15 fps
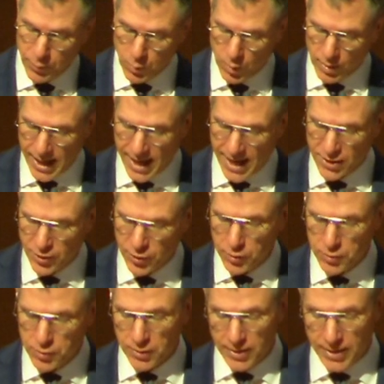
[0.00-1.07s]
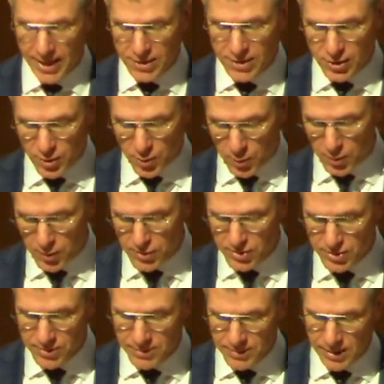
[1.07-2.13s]
who will guide you to the exit
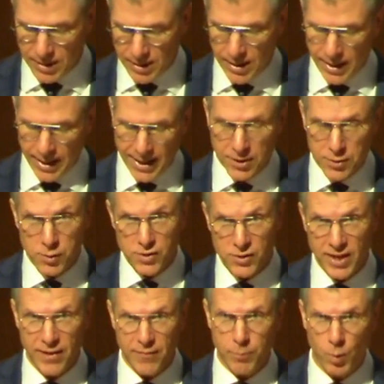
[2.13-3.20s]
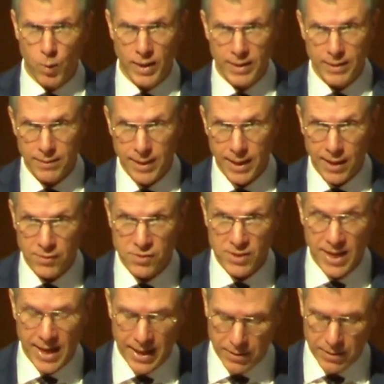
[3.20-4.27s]
doors and to a safe point
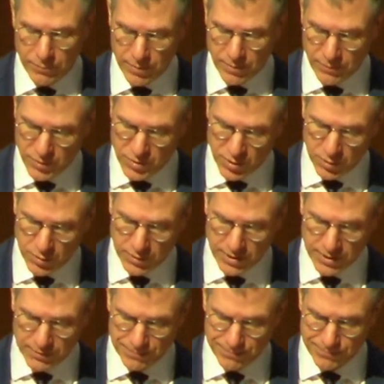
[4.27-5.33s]
outside of the facility.